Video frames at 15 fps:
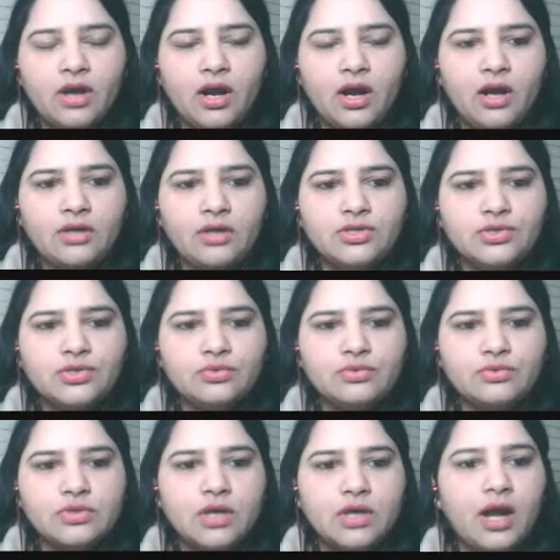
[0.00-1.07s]
are
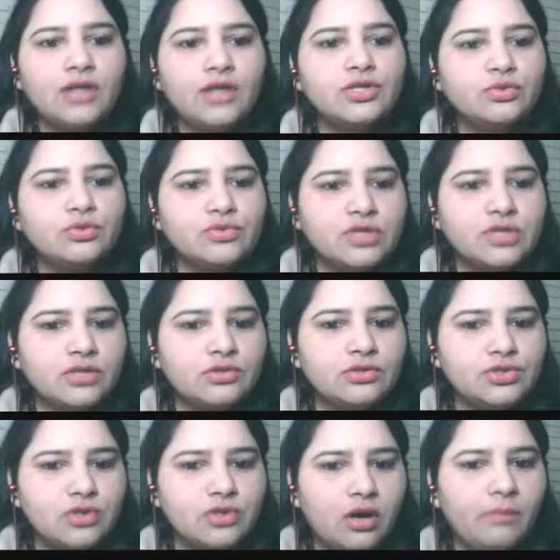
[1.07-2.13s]
choosing
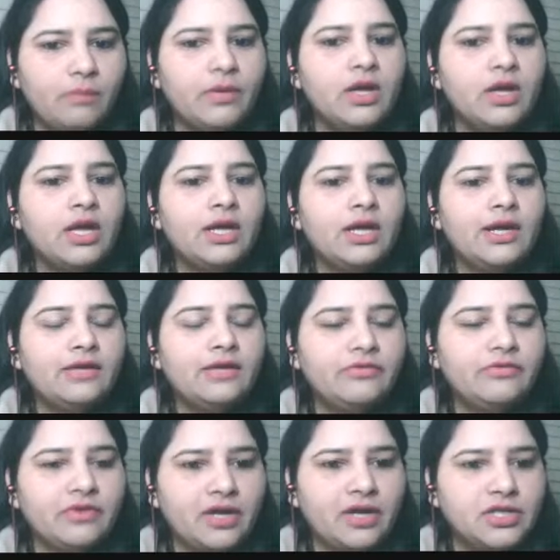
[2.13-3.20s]
to shop
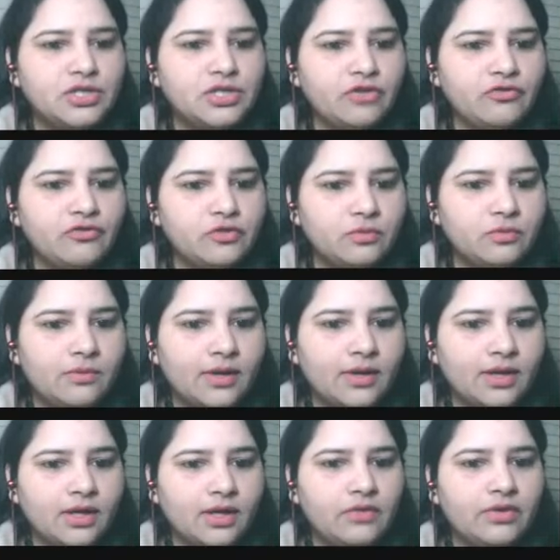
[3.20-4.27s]
in variety of
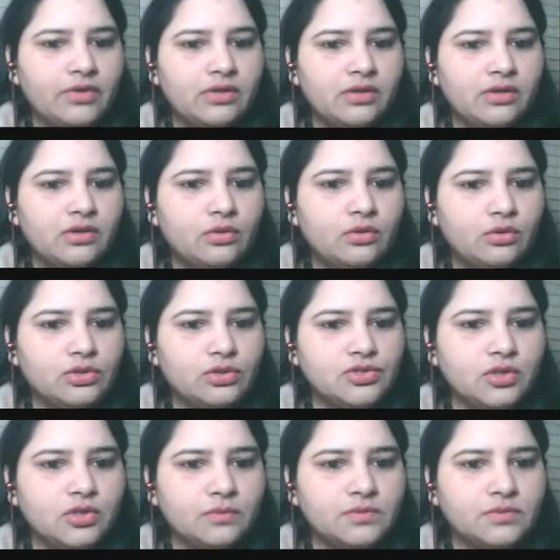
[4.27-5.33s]
supermarket rather than local
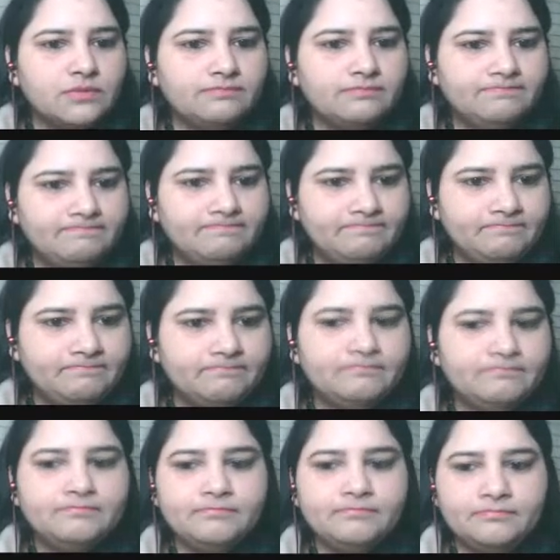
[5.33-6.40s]
shops. Hmm.
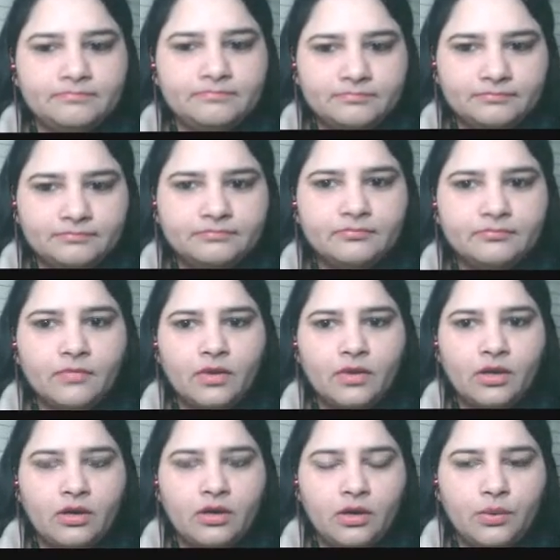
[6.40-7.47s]

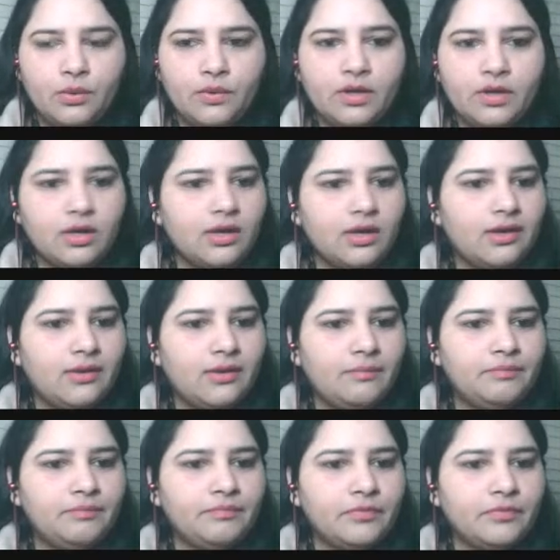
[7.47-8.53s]
Okay,
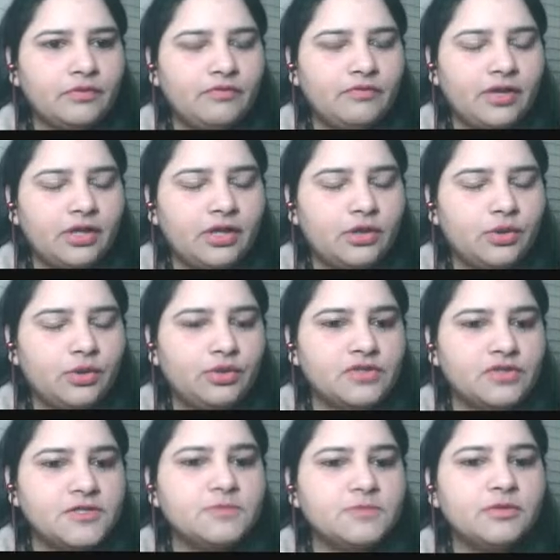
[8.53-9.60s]
very good.
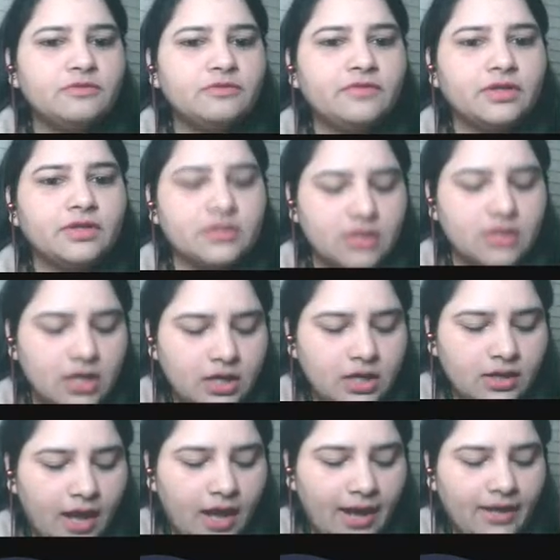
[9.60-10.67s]
This is perfect.
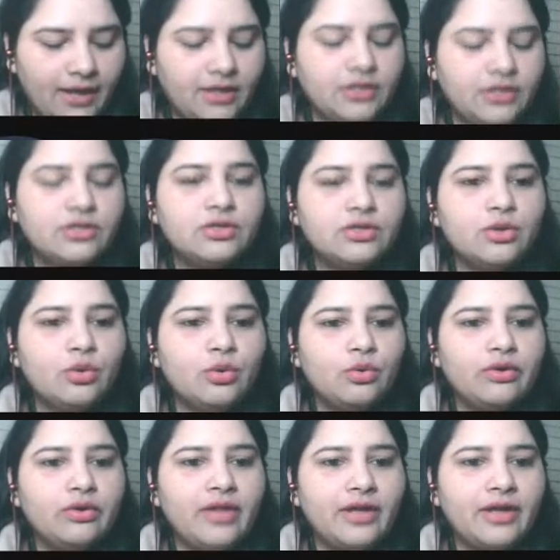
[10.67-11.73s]
I
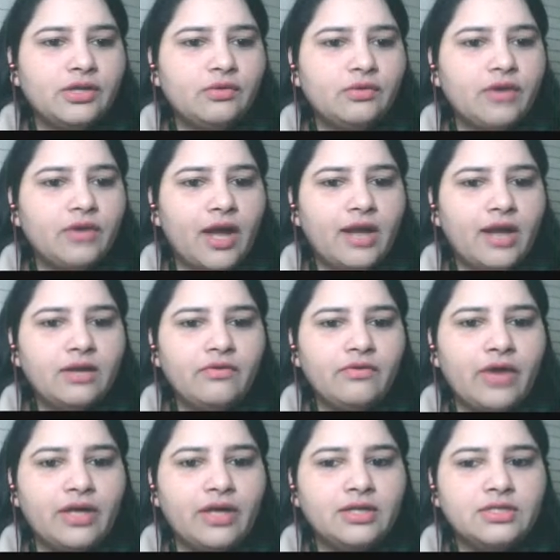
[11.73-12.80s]
told that you can
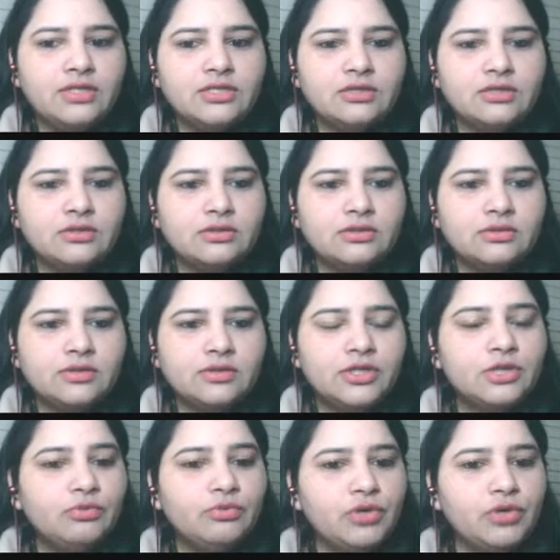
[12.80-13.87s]
write
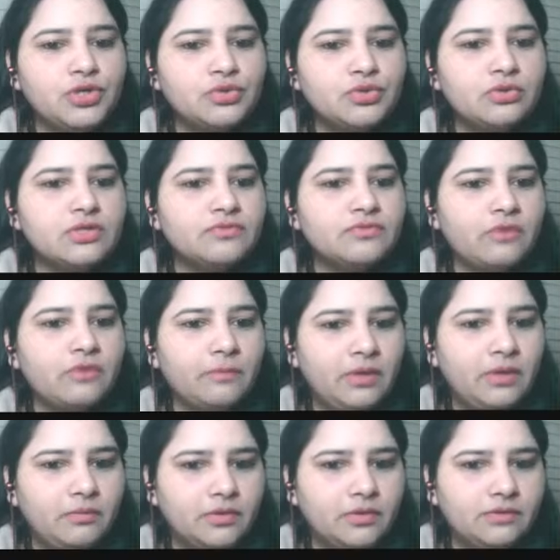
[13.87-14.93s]
individuals for
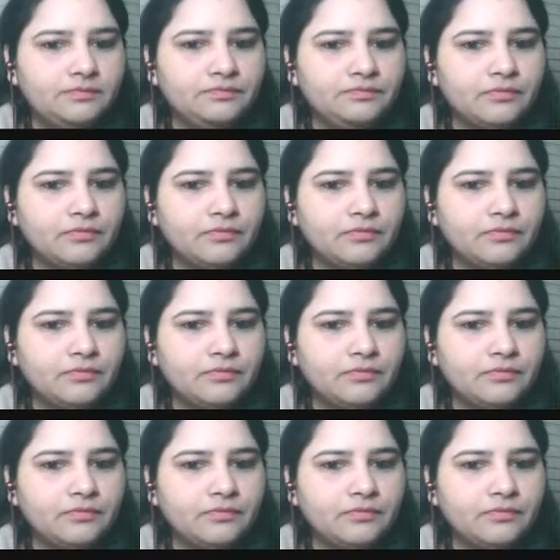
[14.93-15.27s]
people.